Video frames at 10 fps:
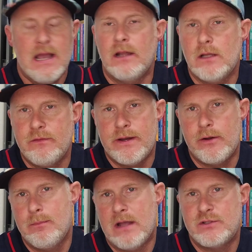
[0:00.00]
I love
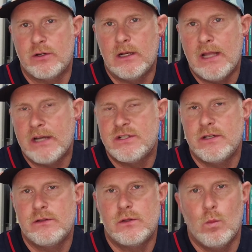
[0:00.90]
hearing about your
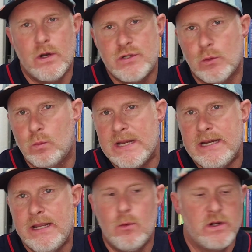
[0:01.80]
collections, what you're
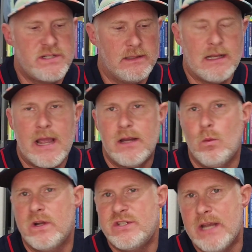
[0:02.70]
reading, what you like,
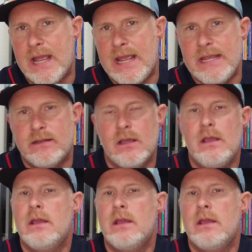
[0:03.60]
what you hate.